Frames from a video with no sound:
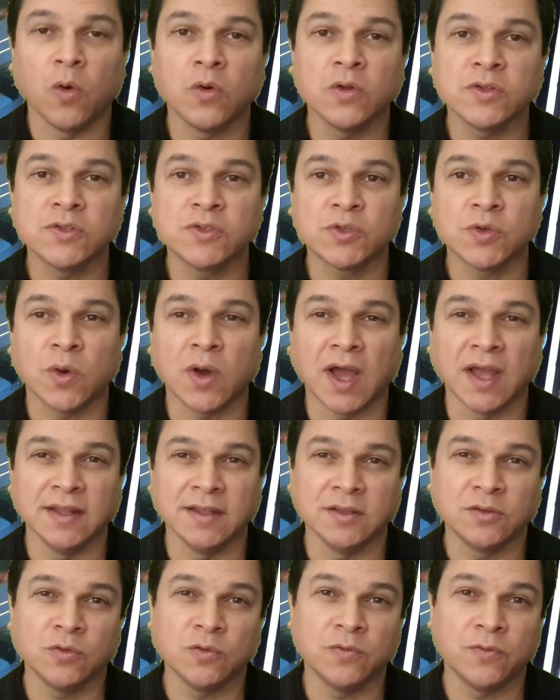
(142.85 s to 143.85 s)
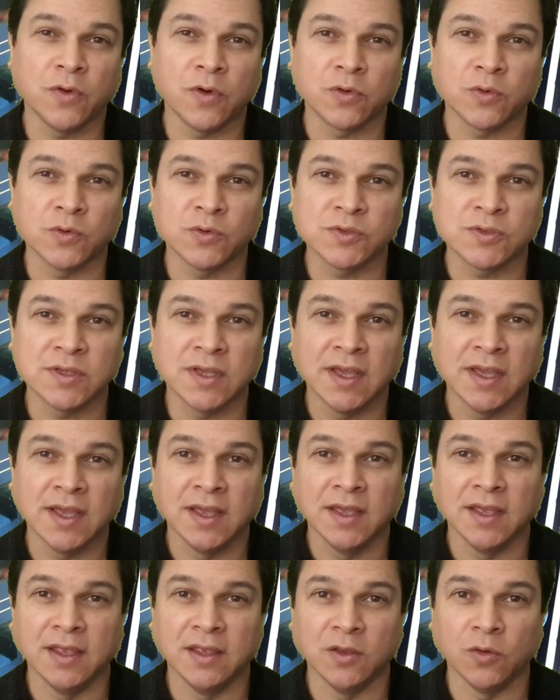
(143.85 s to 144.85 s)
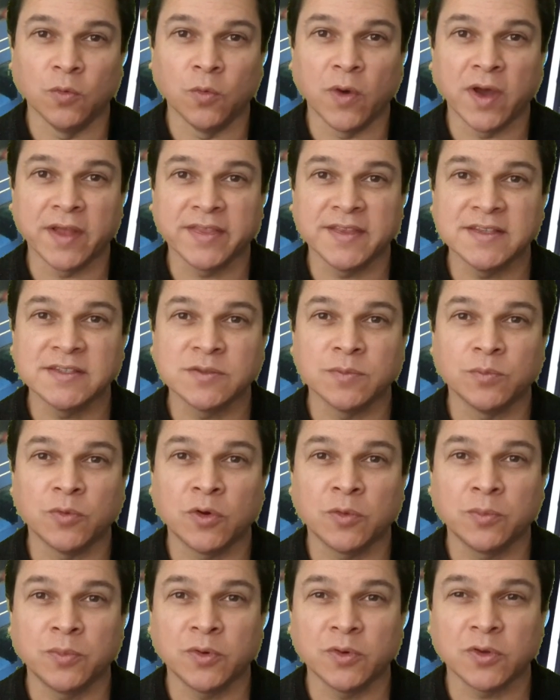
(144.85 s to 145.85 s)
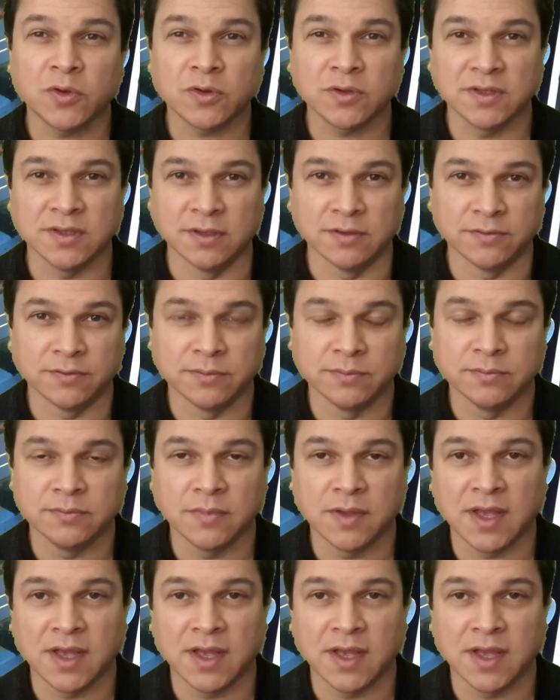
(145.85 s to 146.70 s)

Also, I need to focus in what is more productive.